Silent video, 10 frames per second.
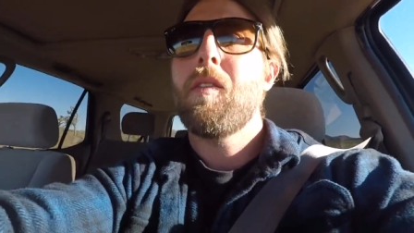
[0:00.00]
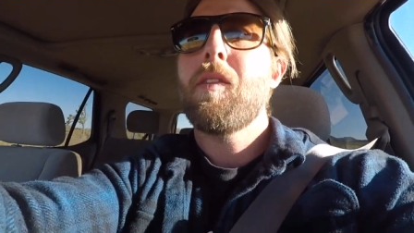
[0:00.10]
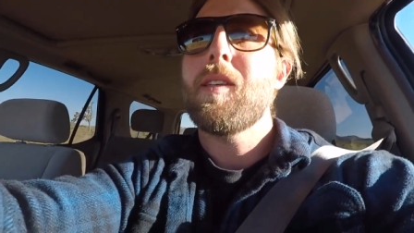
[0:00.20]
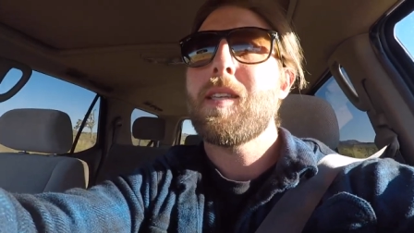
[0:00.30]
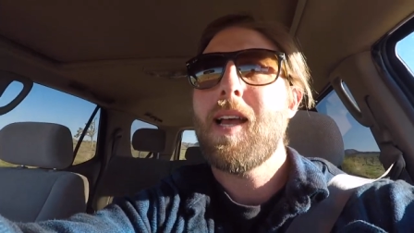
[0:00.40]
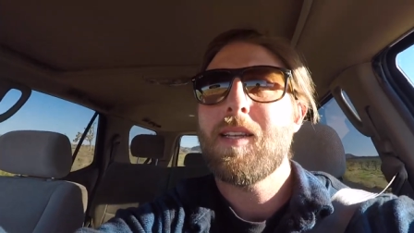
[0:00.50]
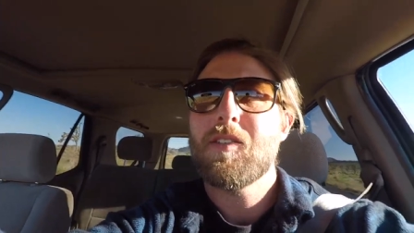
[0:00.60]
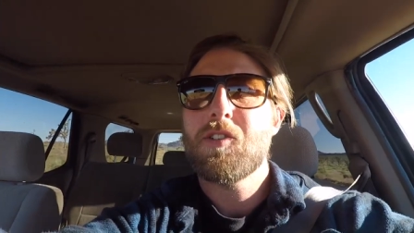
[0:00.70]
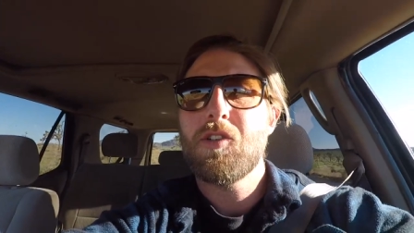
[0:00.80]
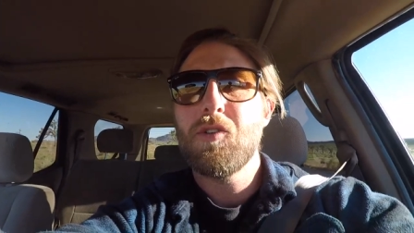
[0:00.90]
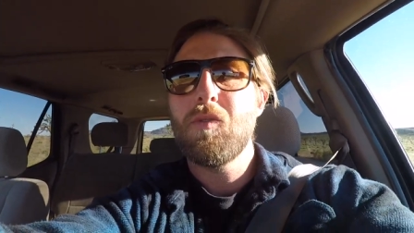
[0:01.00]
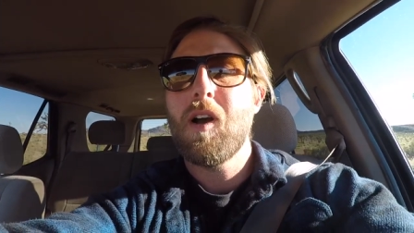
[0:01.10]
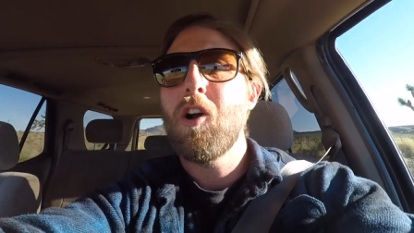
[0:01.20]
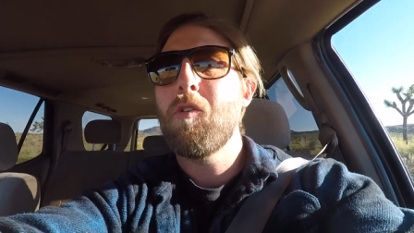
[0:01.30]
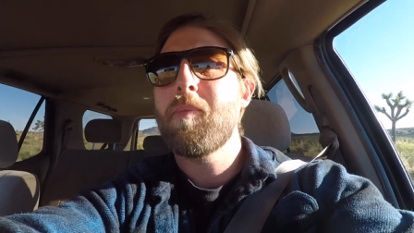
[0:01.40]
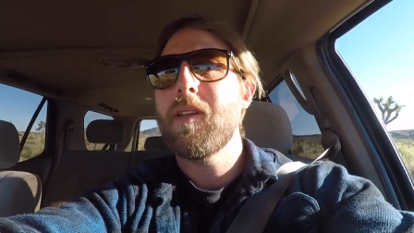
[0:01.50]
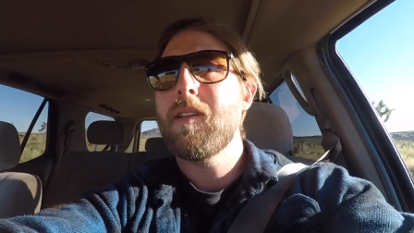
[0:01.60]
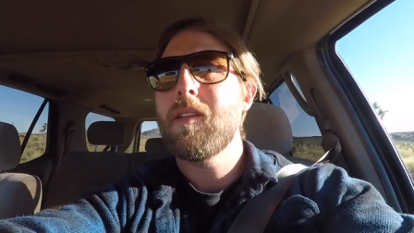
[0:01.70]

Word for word: this has two open